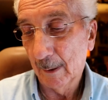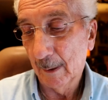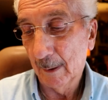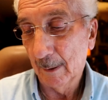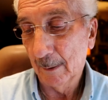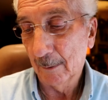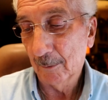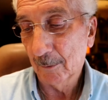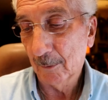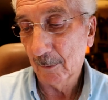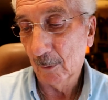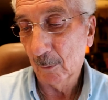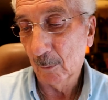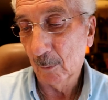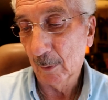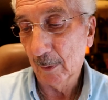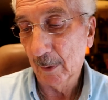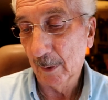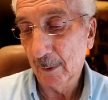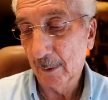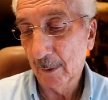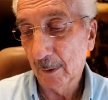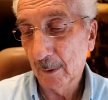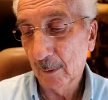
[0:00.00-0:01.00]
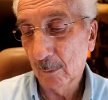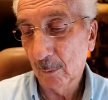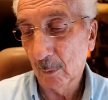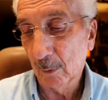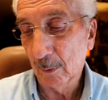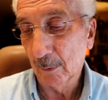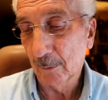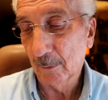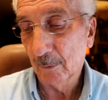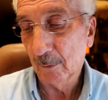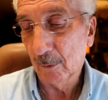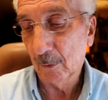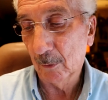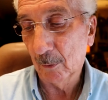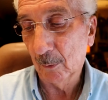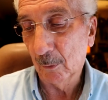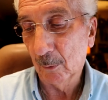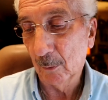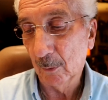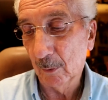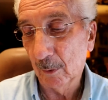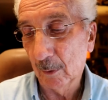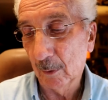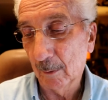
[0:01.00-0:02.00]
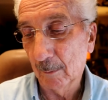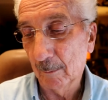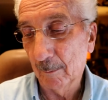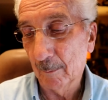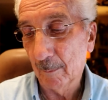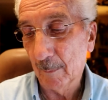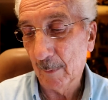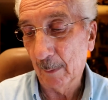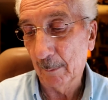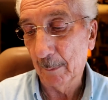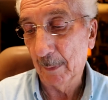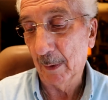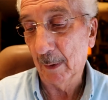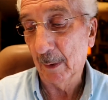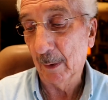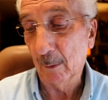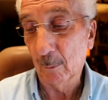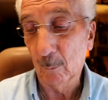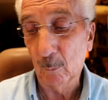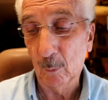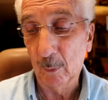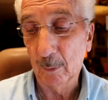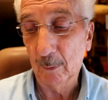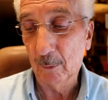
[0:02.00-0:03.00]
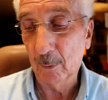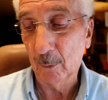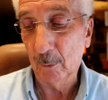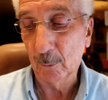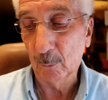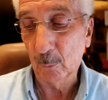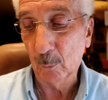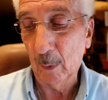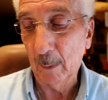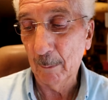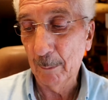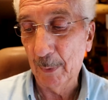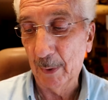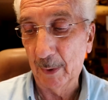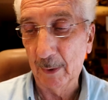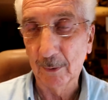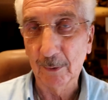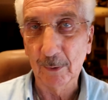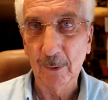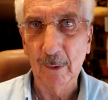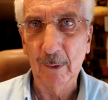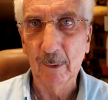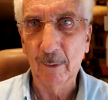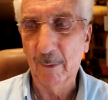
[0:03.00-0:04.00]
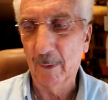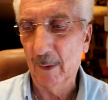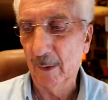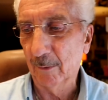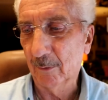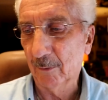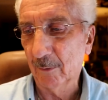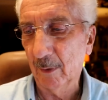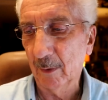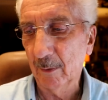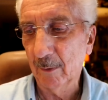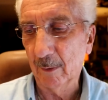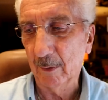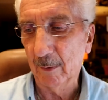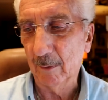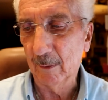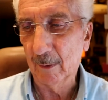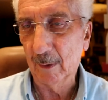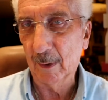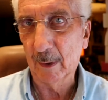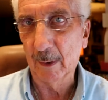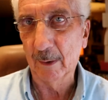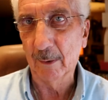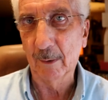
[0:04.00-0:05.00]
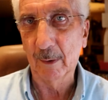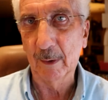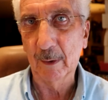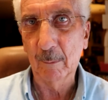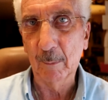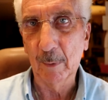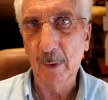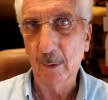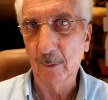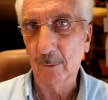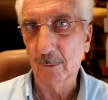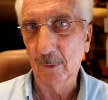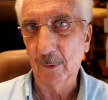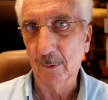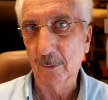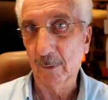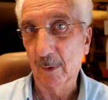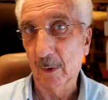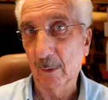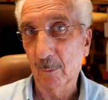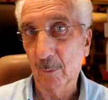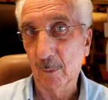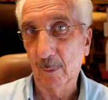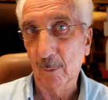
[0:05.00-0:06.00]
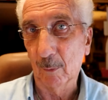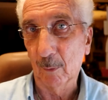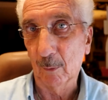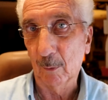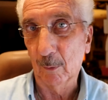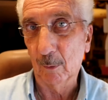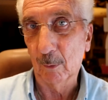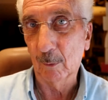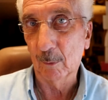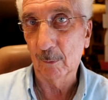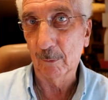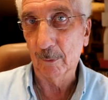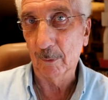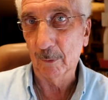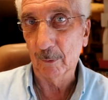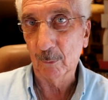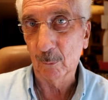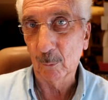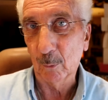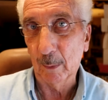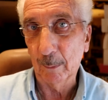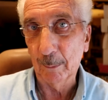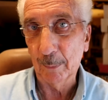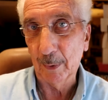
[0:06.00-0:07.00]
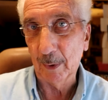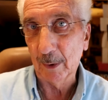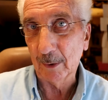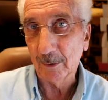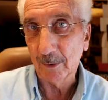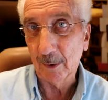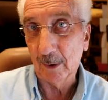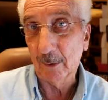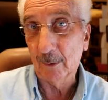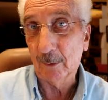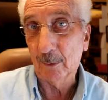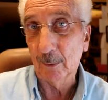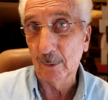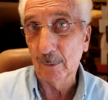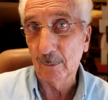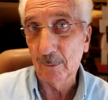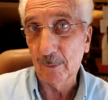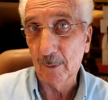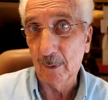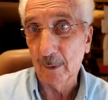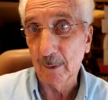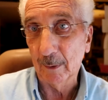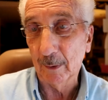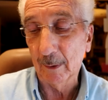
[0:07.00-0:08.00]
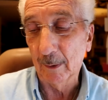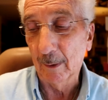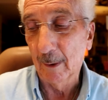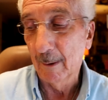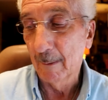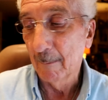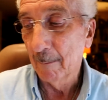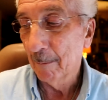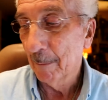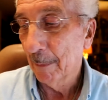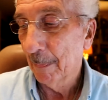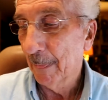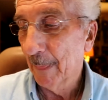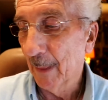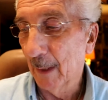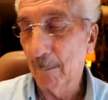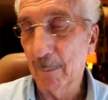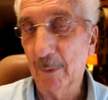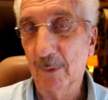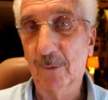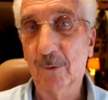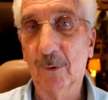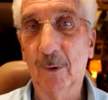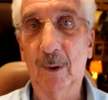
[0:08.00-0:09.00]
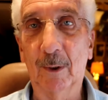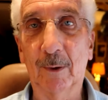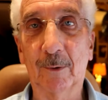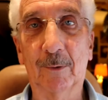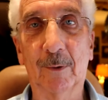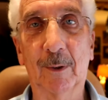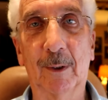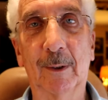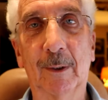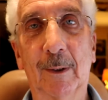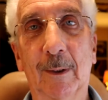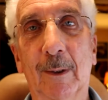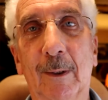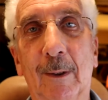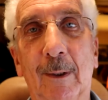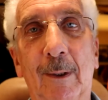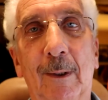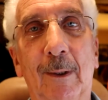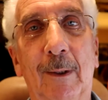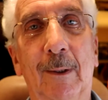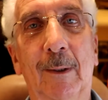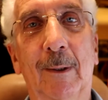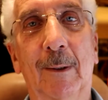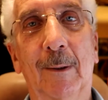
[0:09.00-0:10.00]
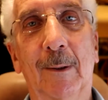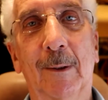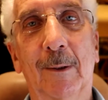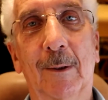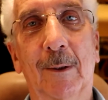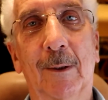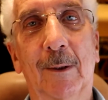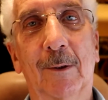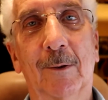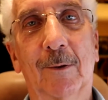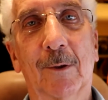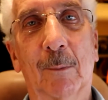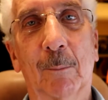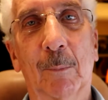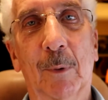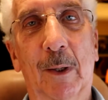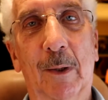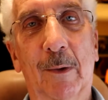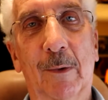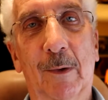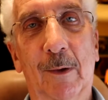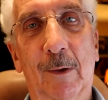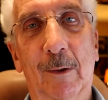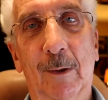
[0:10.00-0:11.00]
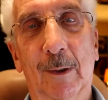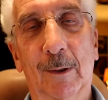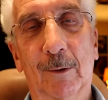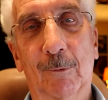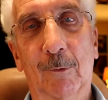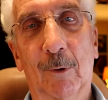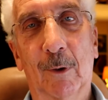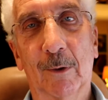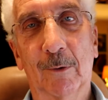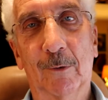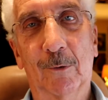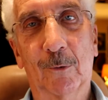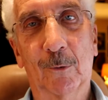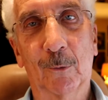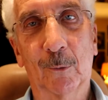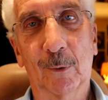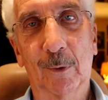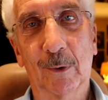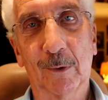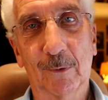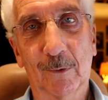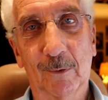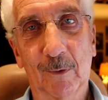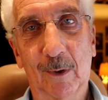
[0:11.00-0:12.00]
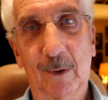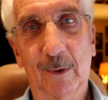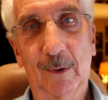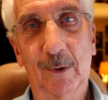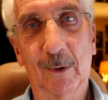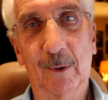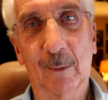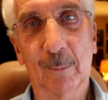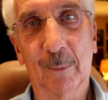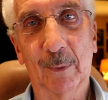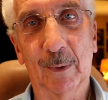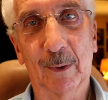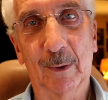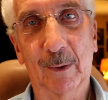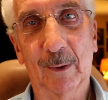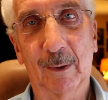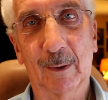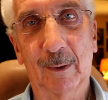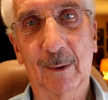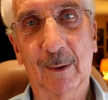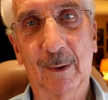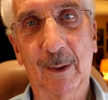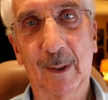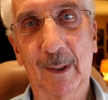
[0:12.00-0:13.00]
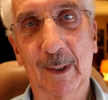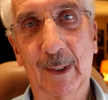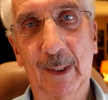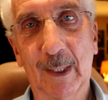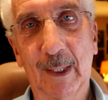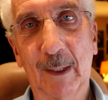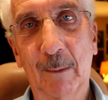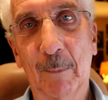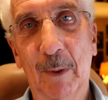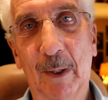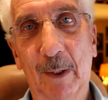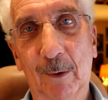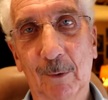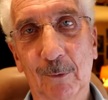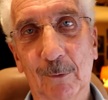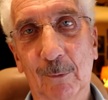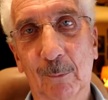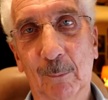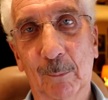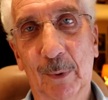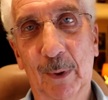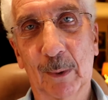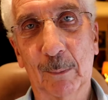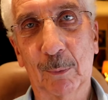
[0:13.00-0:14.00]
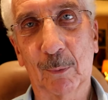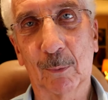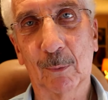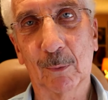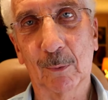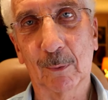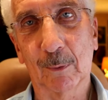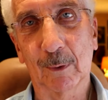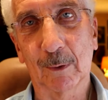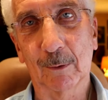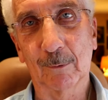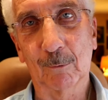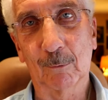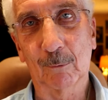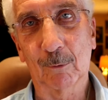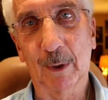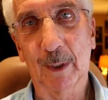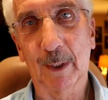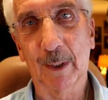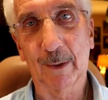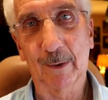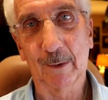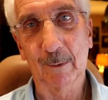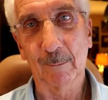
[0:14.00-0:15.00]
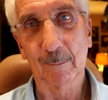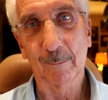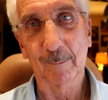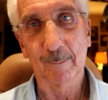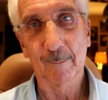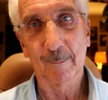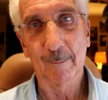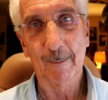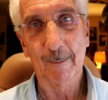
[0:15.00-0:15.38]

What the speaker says: And so what I did was I went to his webpage, and they said that they had an email address. I went all over his webpage. I couldn't find it. And besides that, somebody that like Rod Stewart is not going to be getting emails from people and reading them.